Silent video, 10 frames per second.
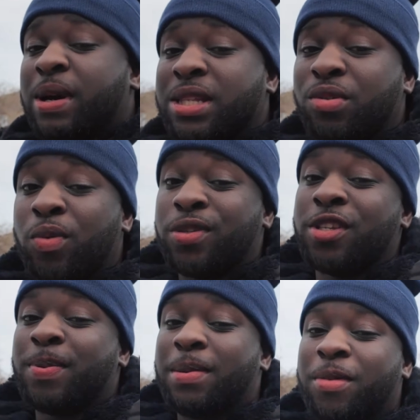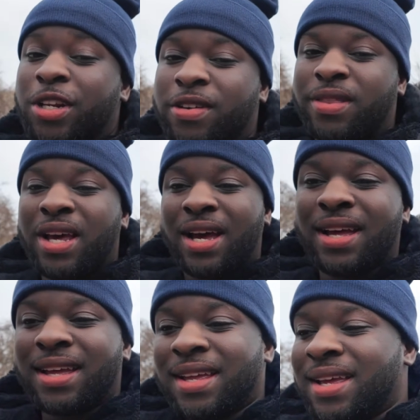I had to also spend money on that.
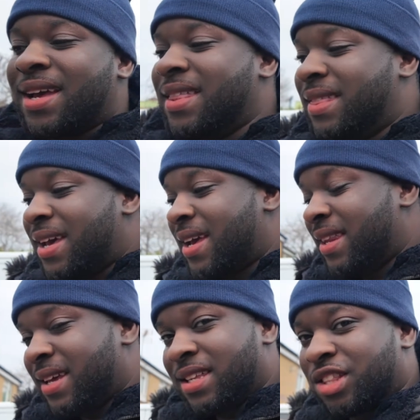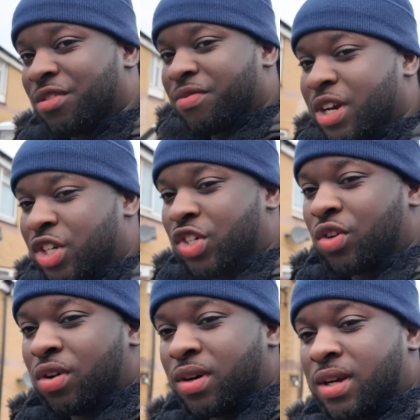And then the rear
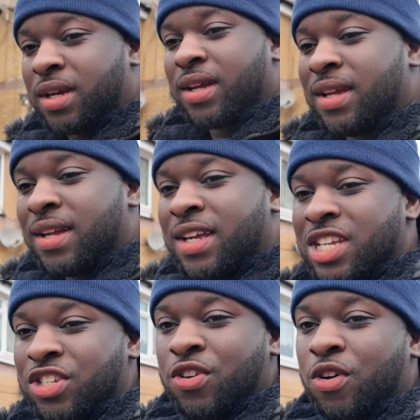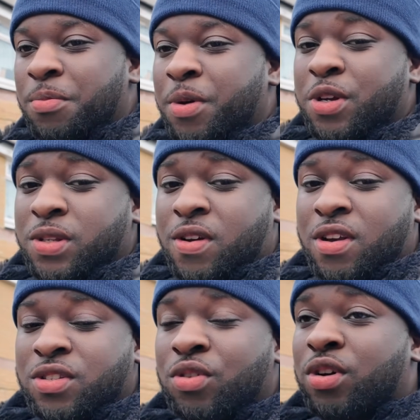shock is gone because the
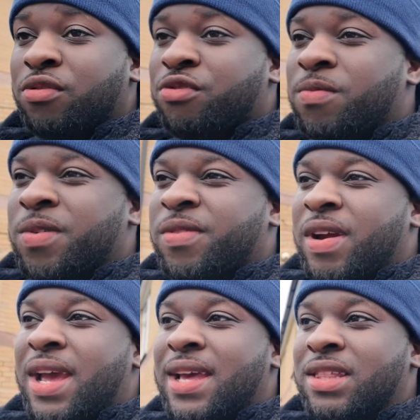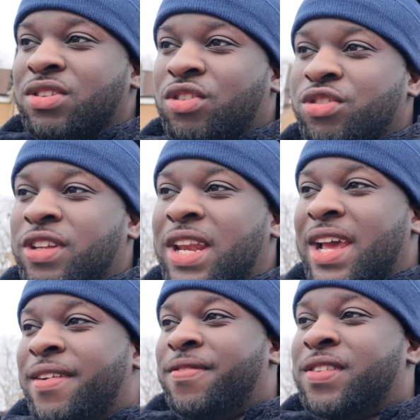car's knocking from the rear end on the
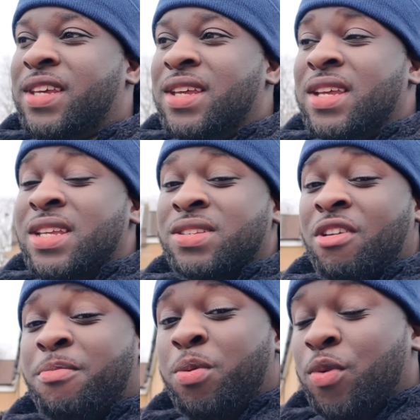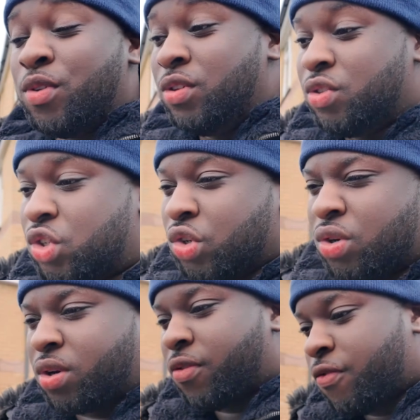left. So I bought a new
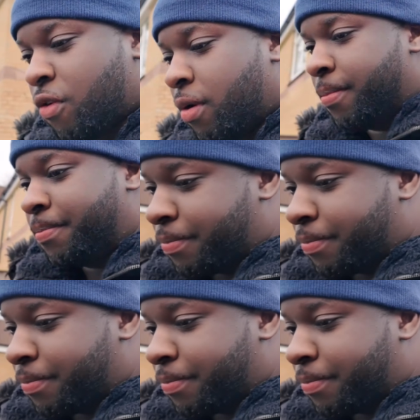shock from